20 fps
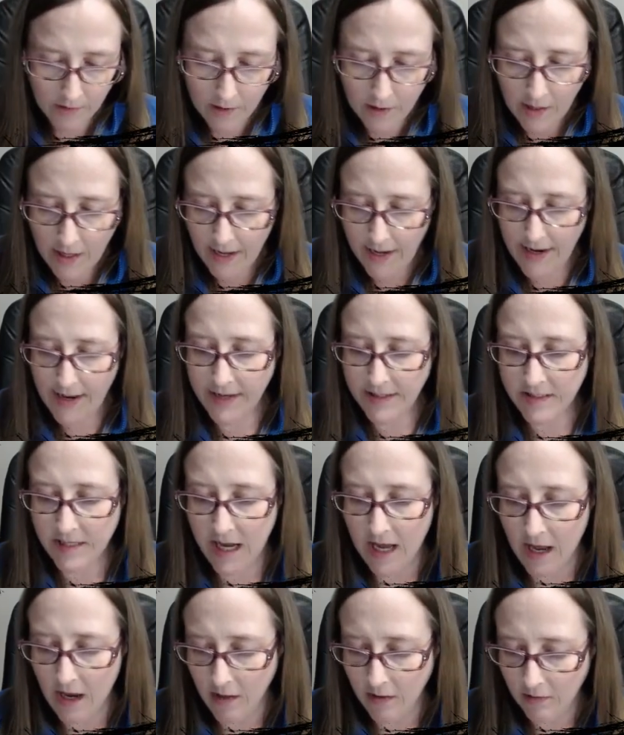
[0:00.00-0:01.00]
and at
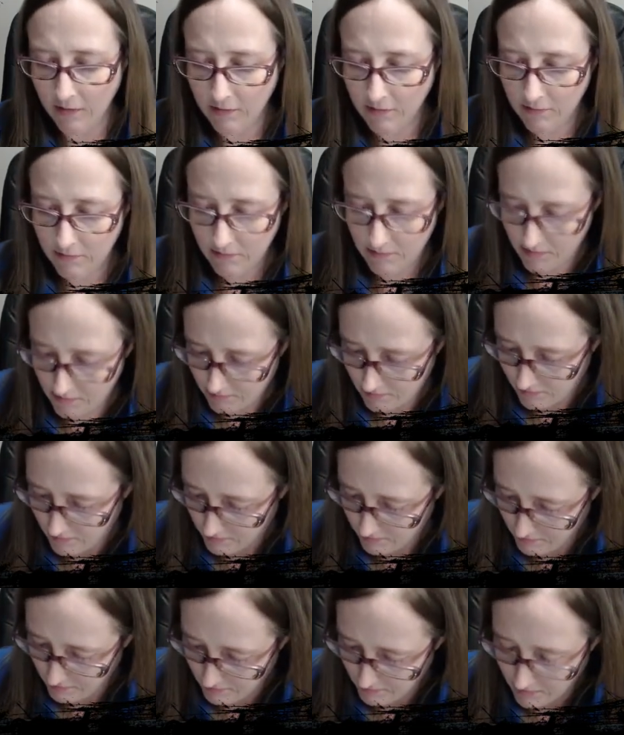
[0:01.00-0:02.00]
10.
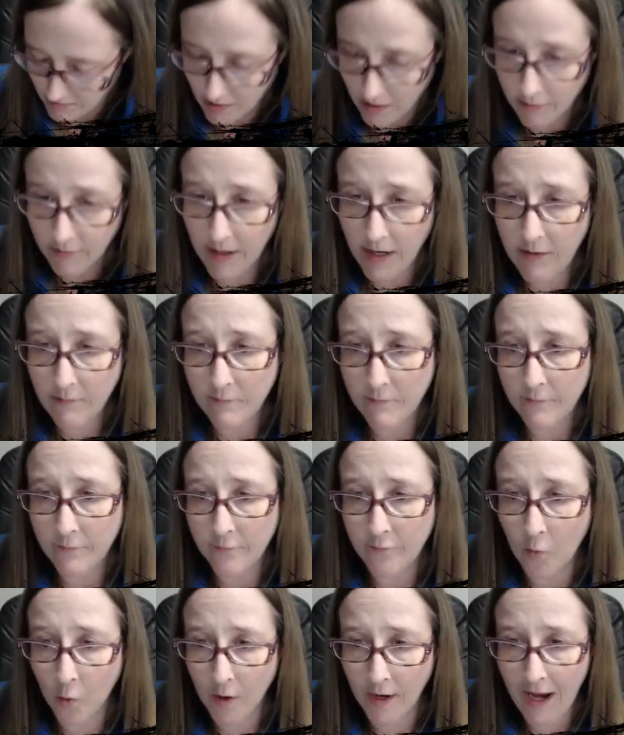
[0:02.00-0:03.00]
All right,
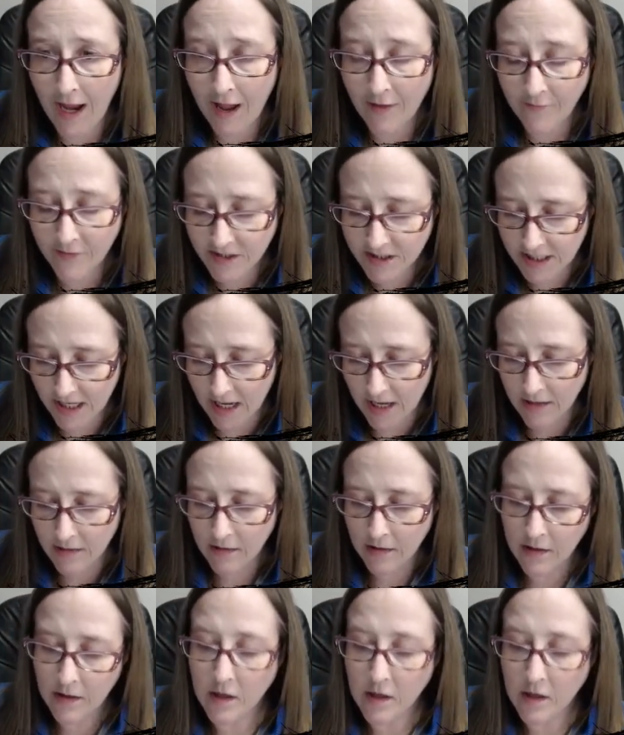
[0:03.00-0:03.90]
4.5 and 10.